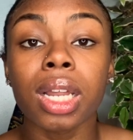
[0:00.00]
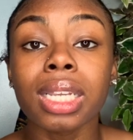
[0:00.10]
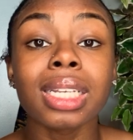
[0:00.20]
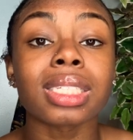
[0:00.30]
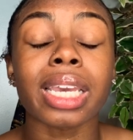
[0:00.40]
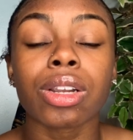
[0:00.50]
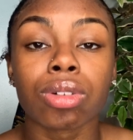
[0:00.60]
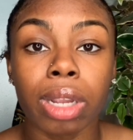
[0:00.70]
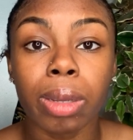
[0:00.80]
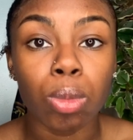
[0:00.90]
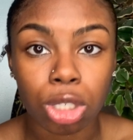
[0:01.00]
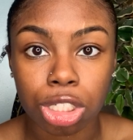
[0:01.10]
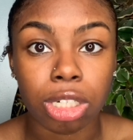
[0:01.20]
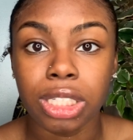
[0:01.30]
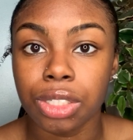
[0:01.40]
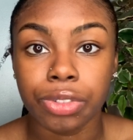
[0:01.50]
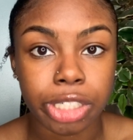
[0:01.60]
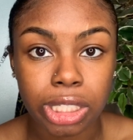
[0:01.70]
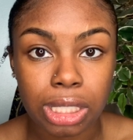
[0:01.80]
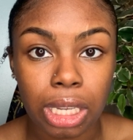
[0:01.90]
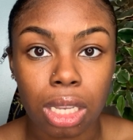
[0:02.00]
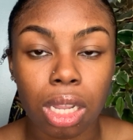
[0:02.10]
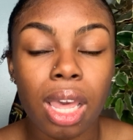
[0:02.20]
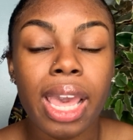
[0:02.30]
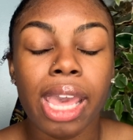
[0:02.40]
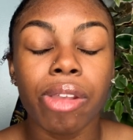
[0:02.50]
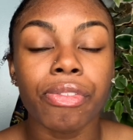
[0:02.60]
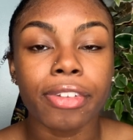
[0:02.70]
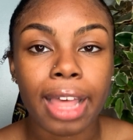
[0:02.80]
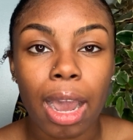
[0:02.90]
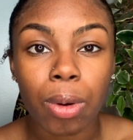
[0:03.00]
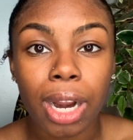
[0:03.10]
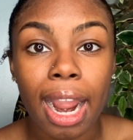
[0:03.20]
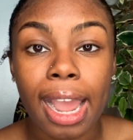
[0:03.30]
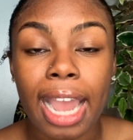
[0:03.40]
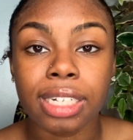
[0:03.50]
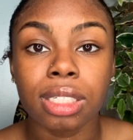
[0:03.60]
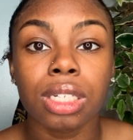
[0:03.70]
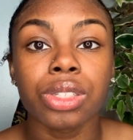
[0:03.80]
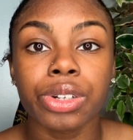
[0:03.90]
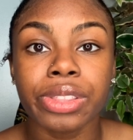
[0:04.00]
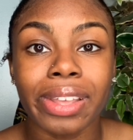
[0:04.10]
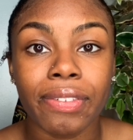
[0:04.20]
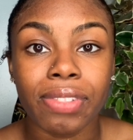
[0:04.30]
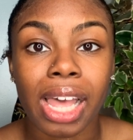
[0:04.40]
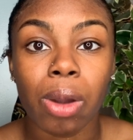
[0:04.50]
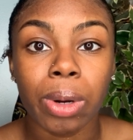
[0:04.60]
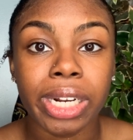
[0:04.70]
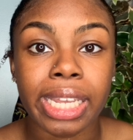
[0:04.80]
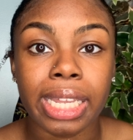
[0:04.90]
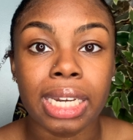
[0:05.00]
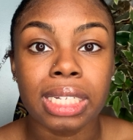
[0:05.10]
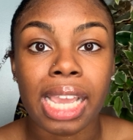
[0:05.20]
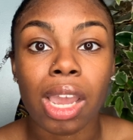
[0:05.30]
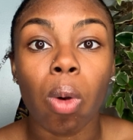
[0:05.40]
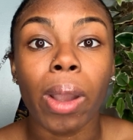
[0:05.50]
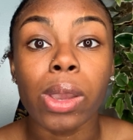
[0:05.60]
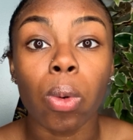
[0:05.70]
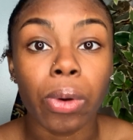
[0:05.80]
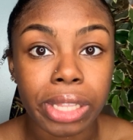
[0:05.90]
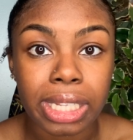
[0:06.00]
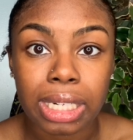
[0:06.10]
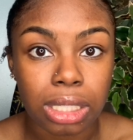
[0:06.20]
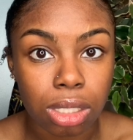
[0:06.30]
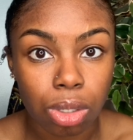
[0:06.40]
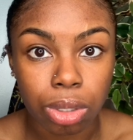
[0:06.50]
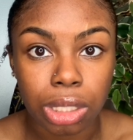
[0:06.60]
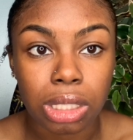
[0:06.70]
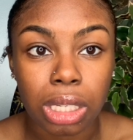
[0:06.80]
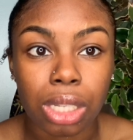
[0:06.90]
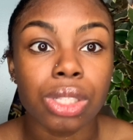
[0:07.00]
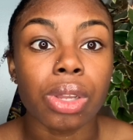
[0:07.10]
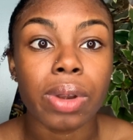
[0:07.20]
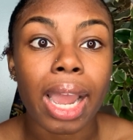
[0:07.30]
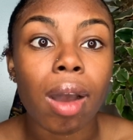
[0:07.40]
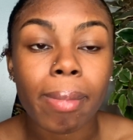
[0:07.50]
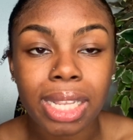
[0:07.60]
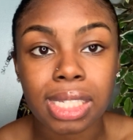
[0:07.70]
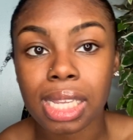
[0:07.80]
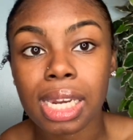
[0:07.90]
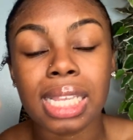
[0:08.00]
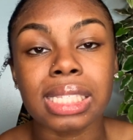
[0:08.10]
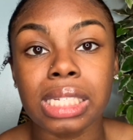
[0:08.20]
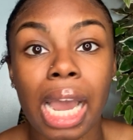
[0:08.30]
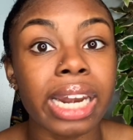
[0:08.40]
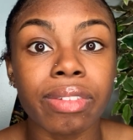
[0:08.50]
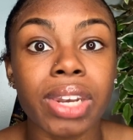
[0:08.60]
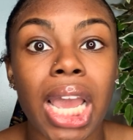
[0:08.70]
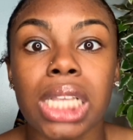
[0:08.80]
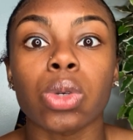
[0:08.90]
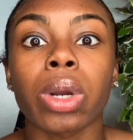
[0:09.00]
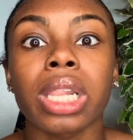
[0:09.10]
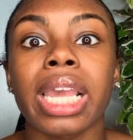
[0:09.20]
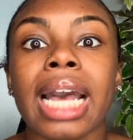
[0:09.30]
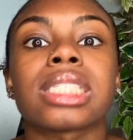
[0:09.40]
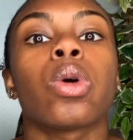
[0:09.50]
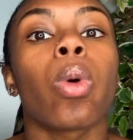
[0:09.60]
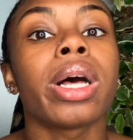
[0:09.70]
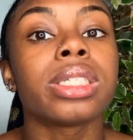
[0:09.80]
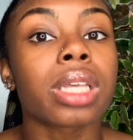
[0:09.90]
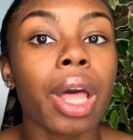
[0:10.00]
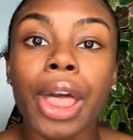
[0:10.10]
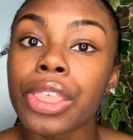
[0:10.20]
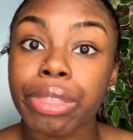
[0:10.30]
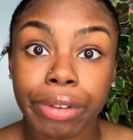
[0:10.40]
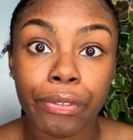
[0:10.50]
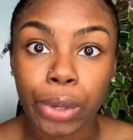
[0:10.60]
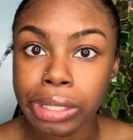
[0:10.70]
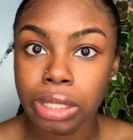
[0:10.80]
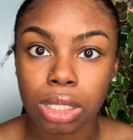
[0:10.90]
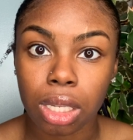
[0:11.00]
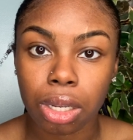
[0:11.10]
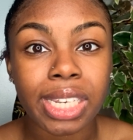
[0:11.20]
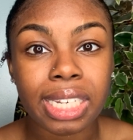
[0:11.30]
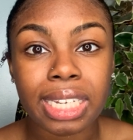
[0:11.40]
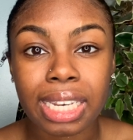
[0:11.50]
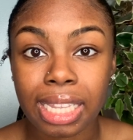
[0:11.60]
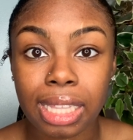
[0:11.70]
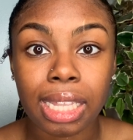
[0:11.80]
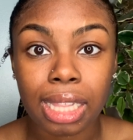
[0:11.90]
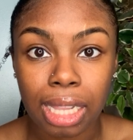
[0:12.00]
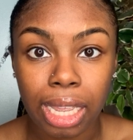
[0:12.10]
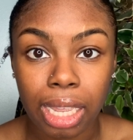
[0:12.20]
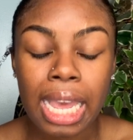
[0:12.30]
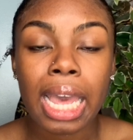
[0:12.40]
Honey is a great moisturizer for your skin. And flour, I actually learned that flour can take away oiliness on your skin. So now my skin is not even as oily as it was three, four years ago. Indian Healing Clay.